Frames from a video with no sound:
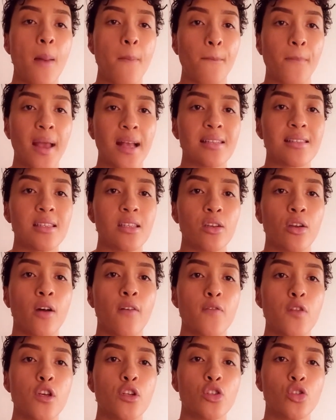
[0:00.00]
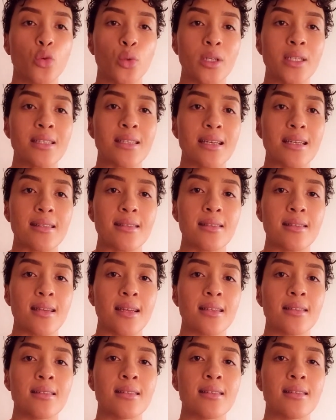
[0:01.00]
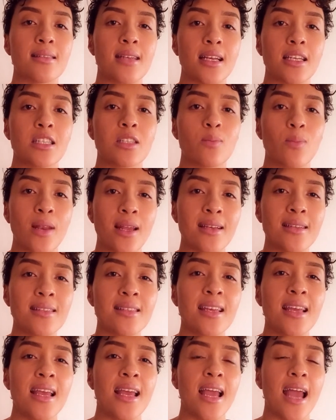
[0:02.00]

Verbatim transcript: massing of the joint estates takes place,